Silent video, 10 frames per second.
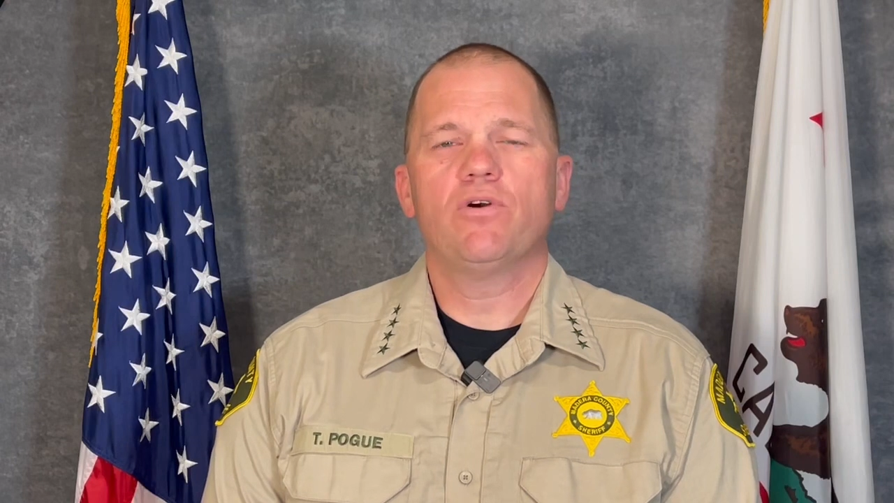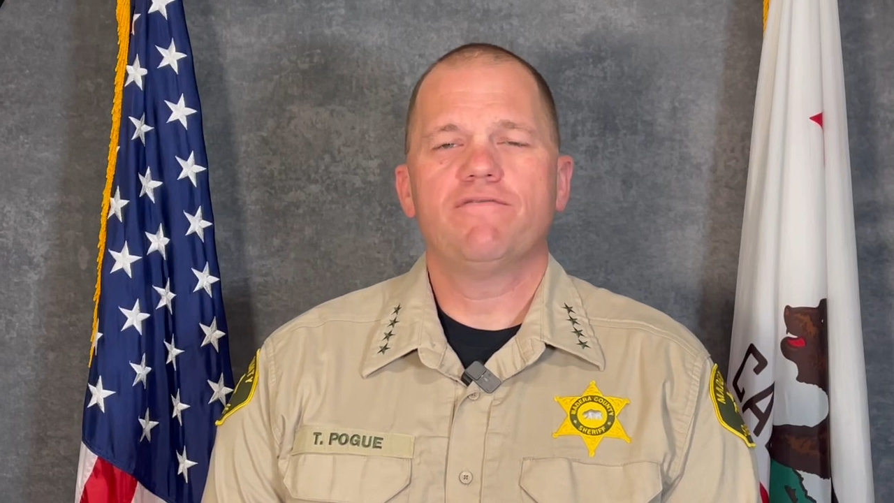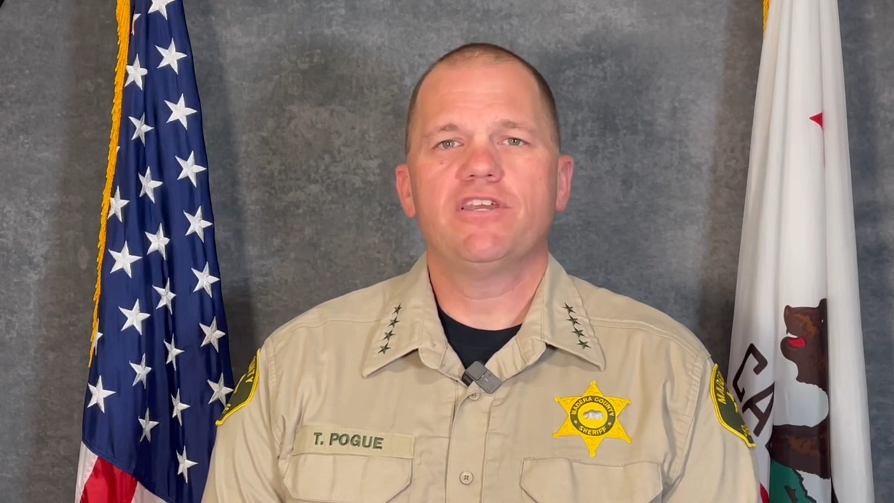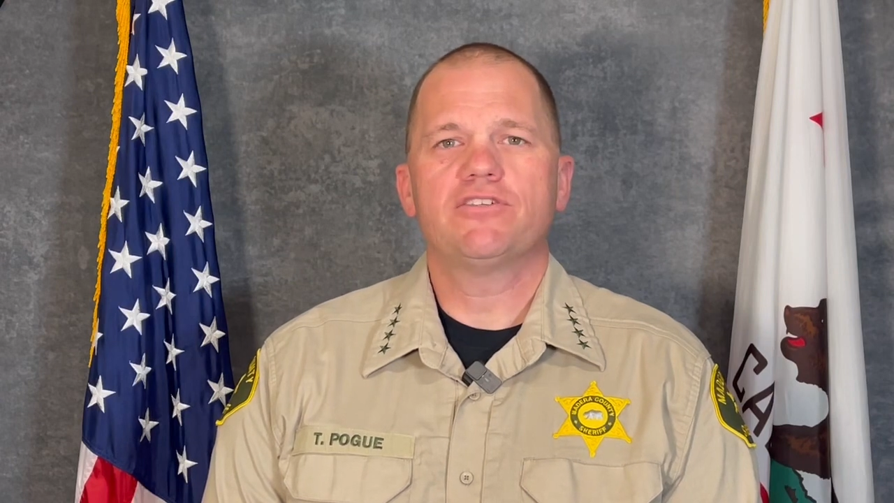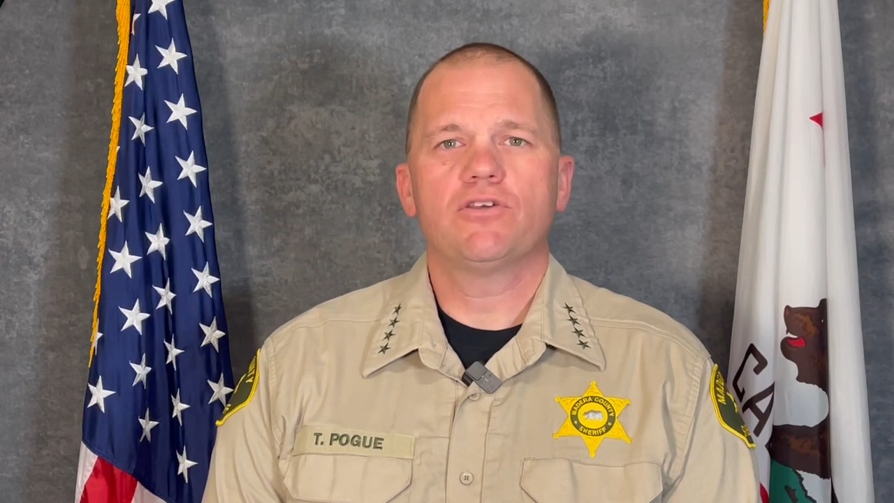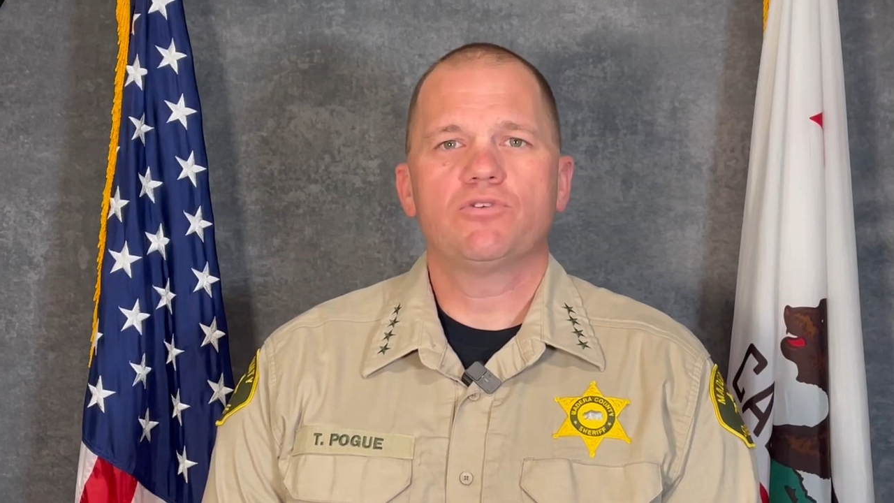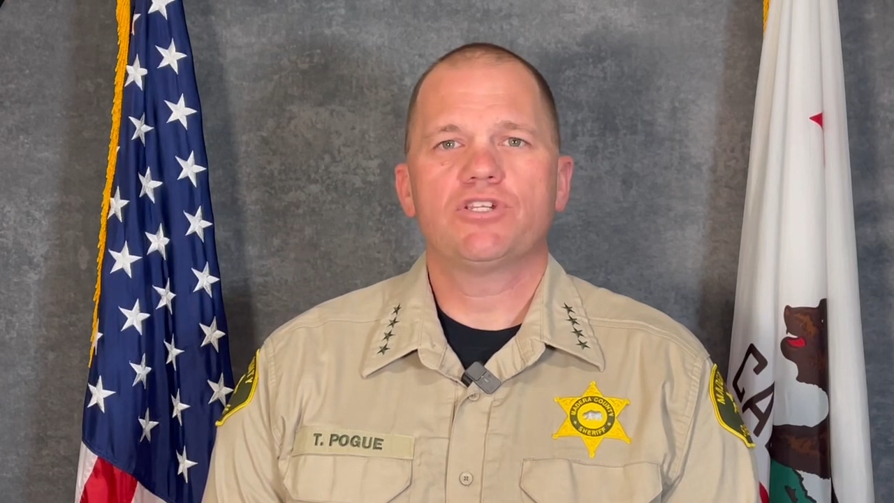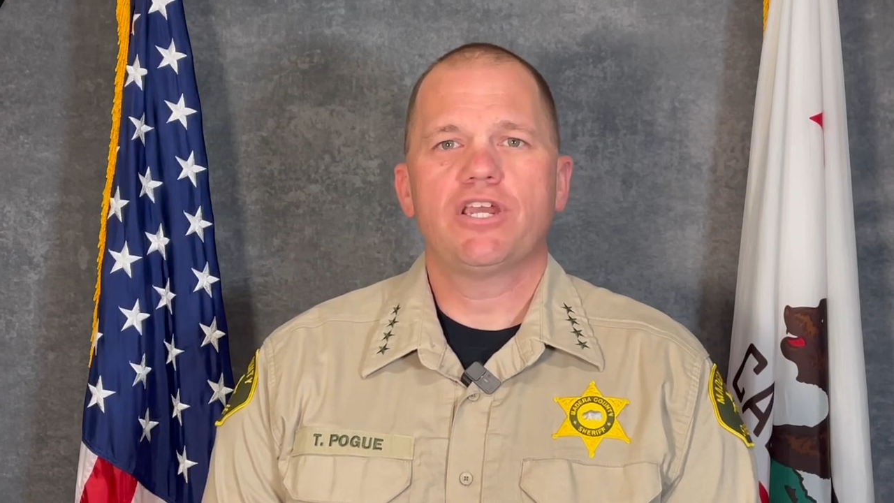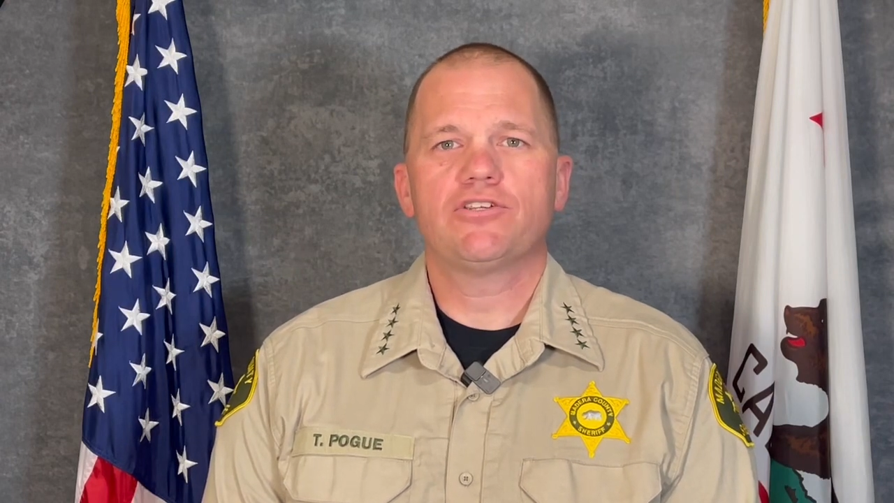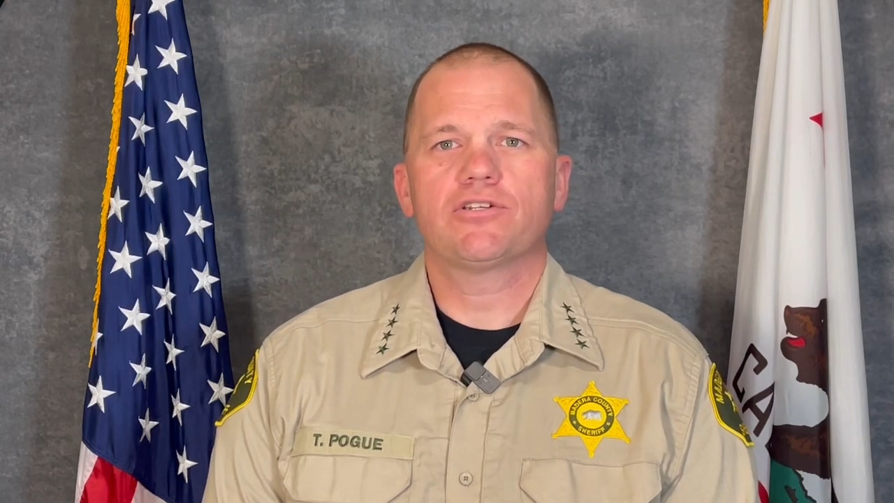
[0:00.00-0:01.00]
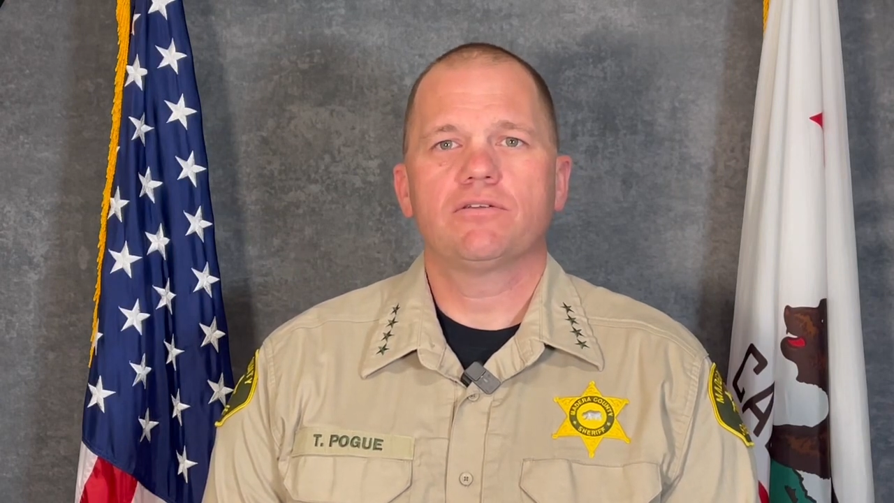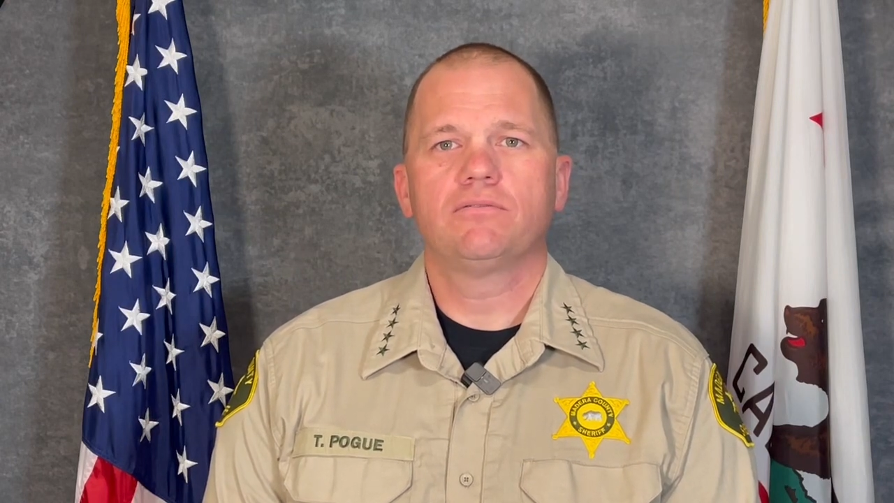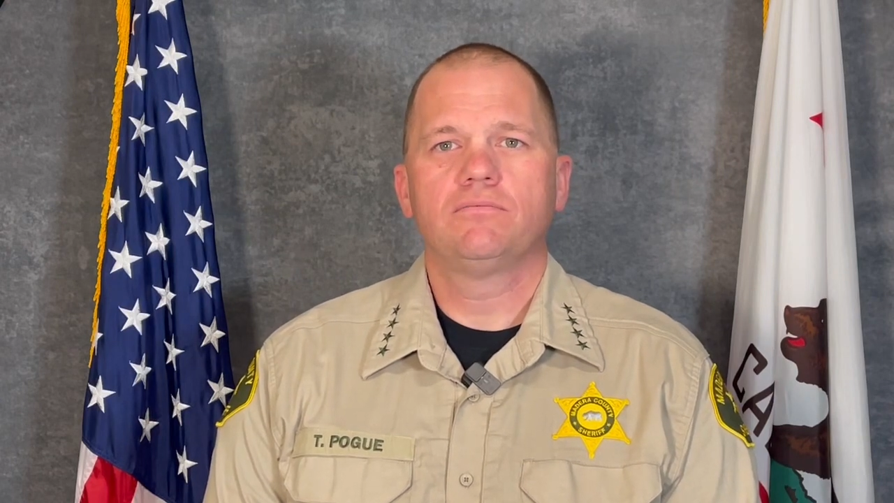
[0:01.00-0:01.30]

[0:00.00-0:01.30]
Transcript: of the association.